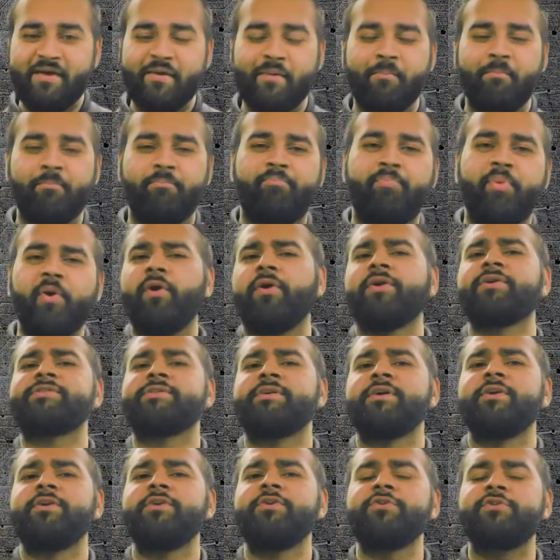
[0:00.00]
But
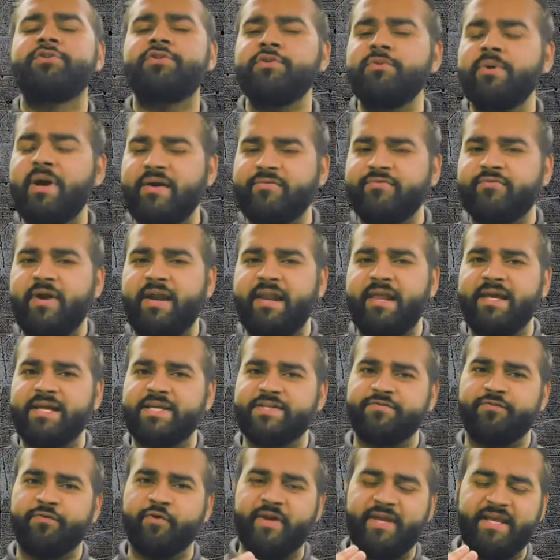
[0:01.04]
you do have relics
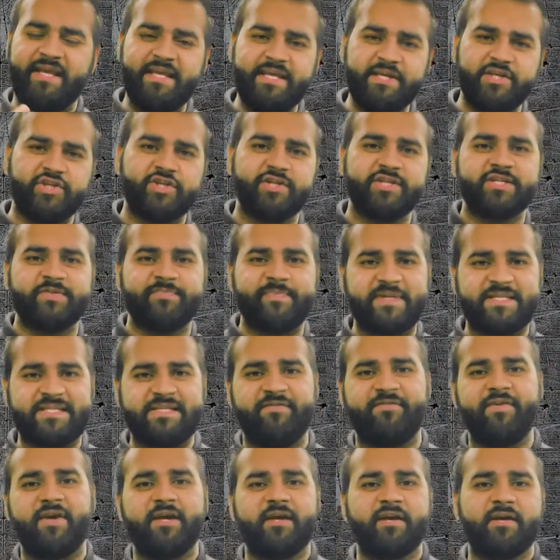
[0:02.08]
for each
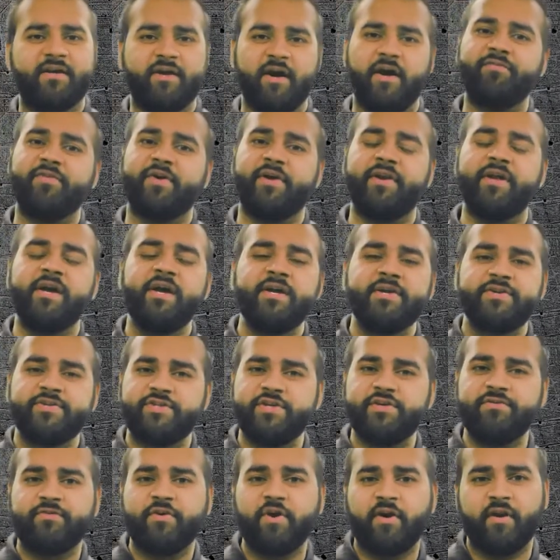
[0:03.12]
specific coven. So
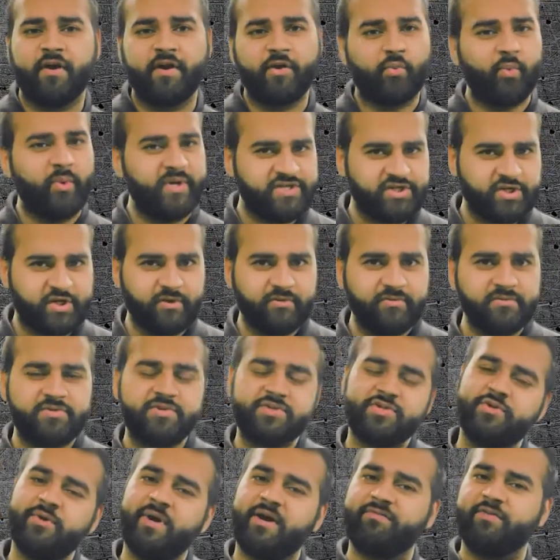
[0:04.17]
you've got like witch
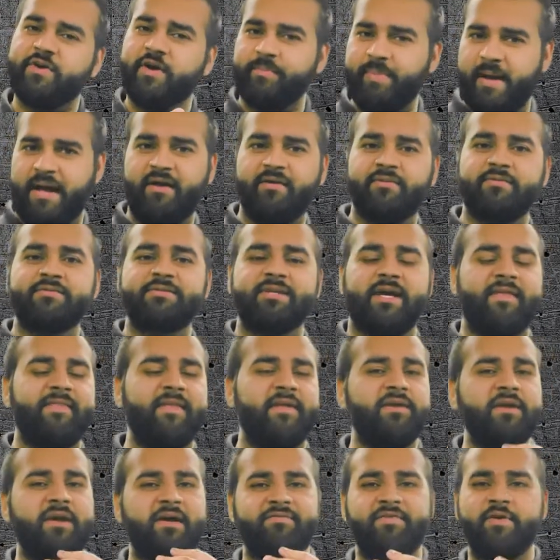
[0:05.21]
cults, you have cabals, and
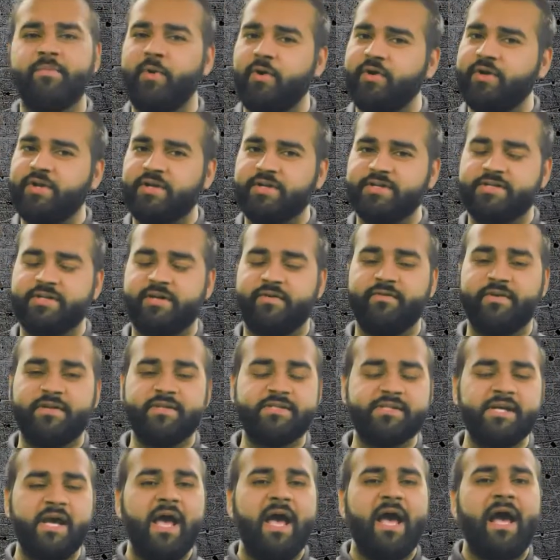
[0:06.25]
then you have homunculus
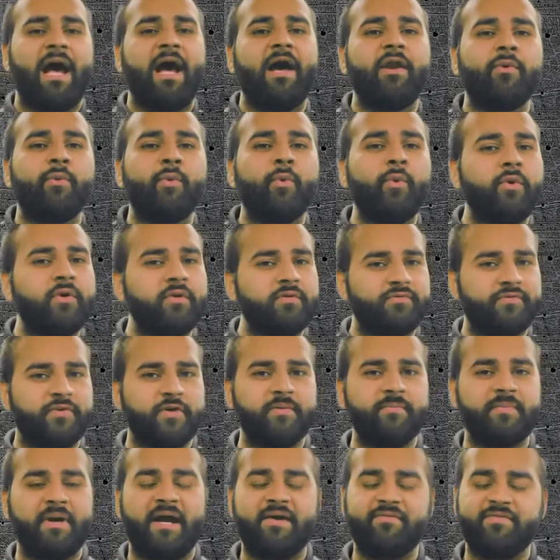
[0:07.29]
covens. And all of
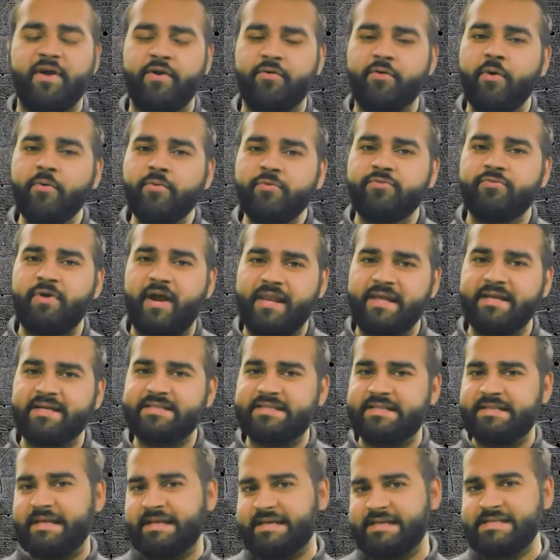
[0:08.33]
them have their own relics
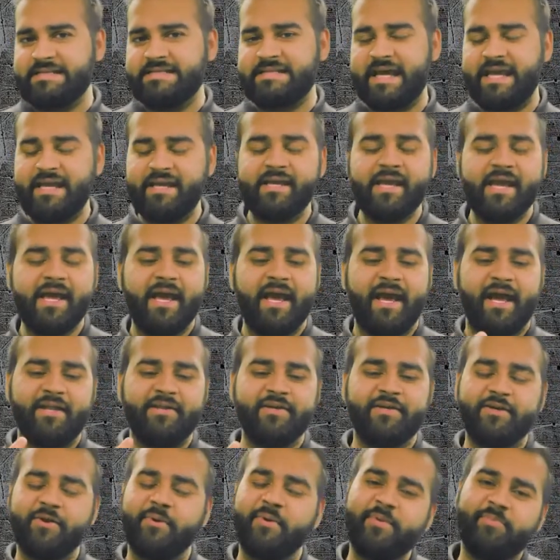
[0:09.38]
that they can take. And you
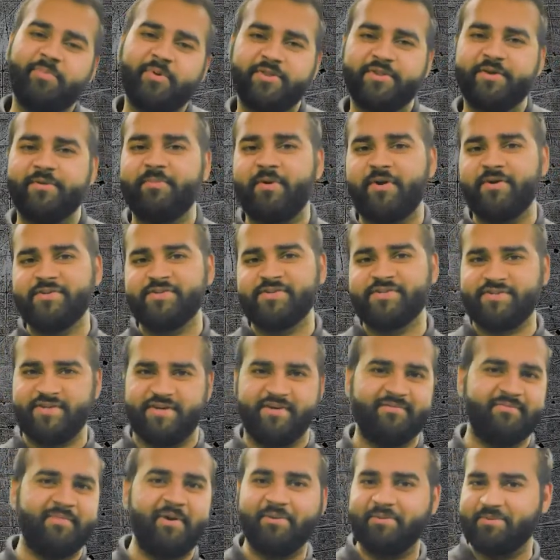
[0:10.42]
can only put them on
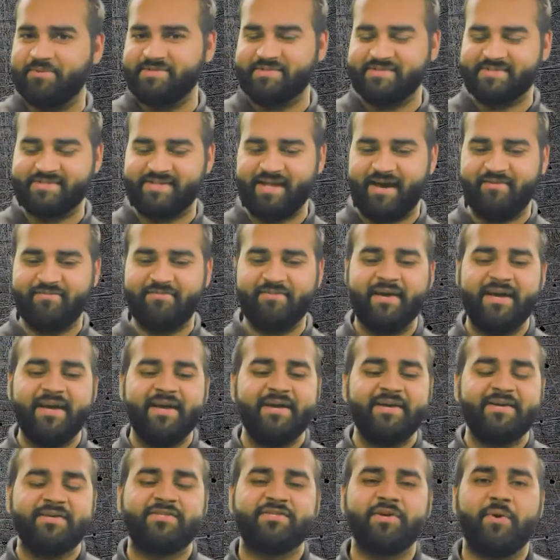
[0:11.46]
certain models and stuff.
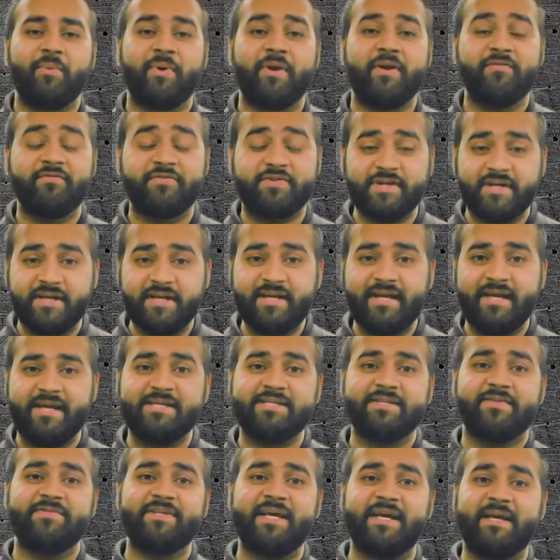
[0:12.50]
So what I've done is
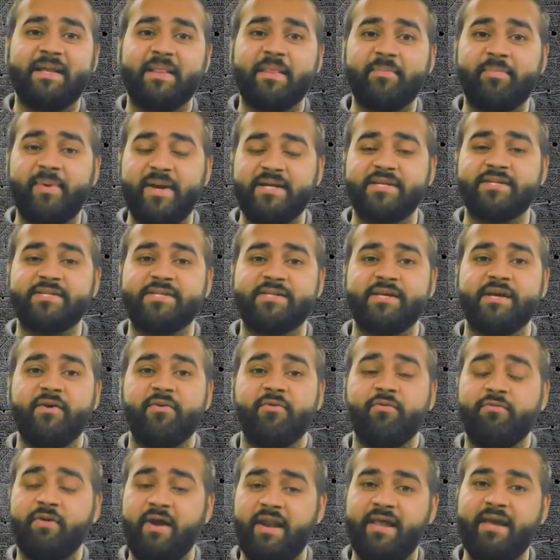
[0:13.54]
I've taken the best
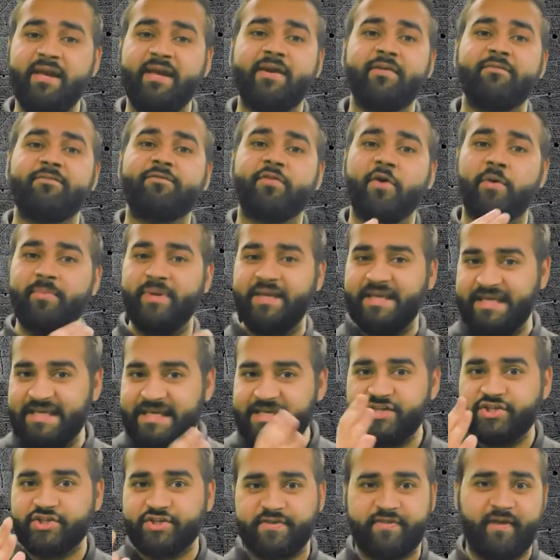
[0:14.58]
relic from
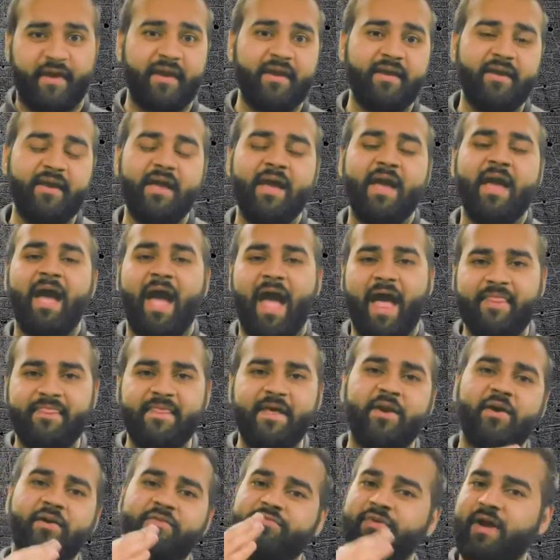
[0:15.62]
each thing. And
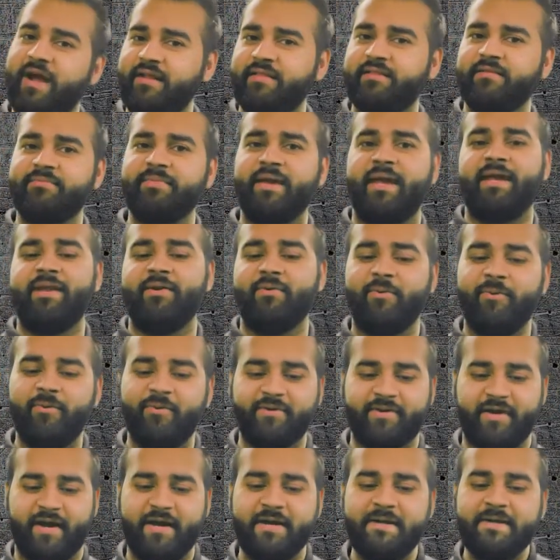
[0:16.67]
then I've ranked them in
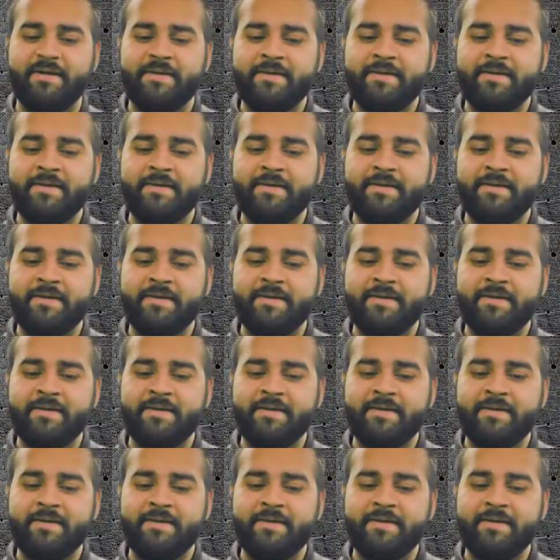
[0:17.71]
order.